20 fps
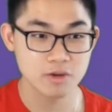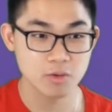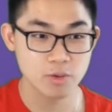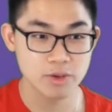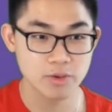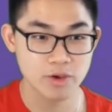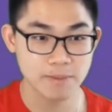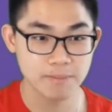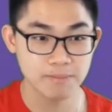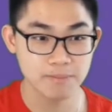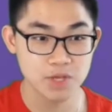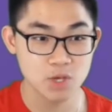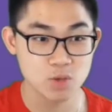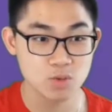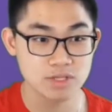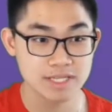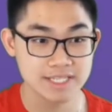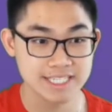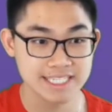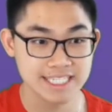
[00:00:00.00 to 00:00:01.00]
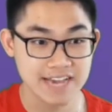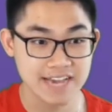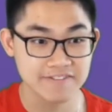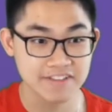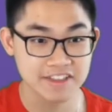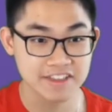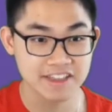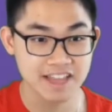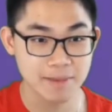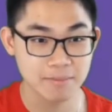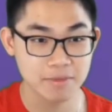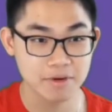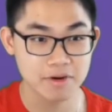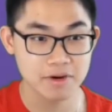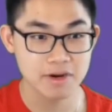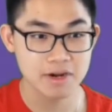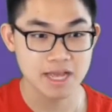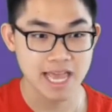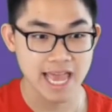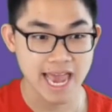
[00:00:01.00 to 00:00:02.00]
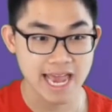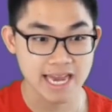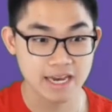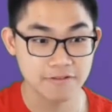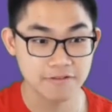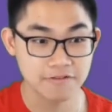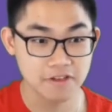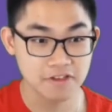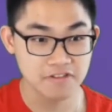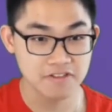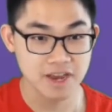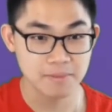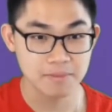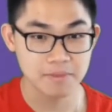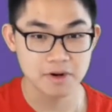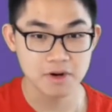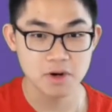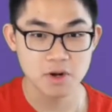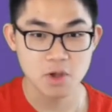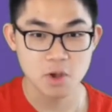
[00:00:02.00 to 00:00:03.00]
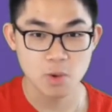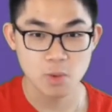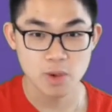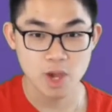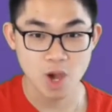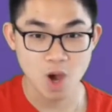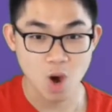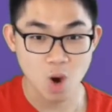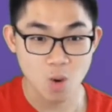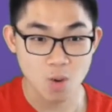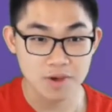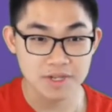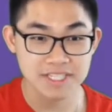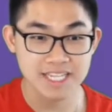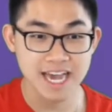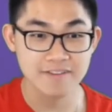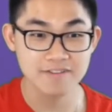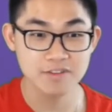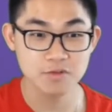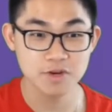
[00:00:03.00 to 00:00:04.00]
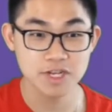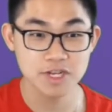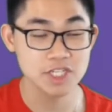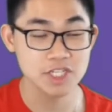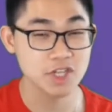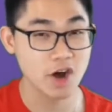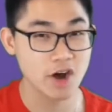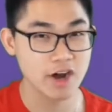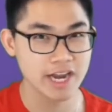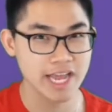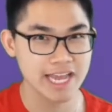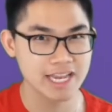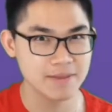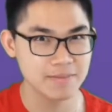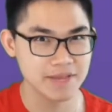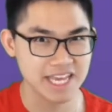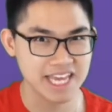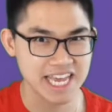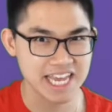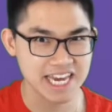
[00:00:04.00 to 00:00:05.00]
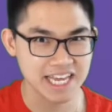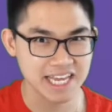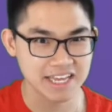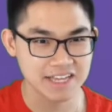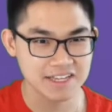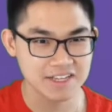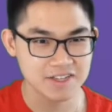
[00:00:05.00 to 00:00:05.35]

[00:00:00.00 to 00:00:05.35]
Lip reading: we compute the 7th number and the 5th number, we always have to restart in the beginning.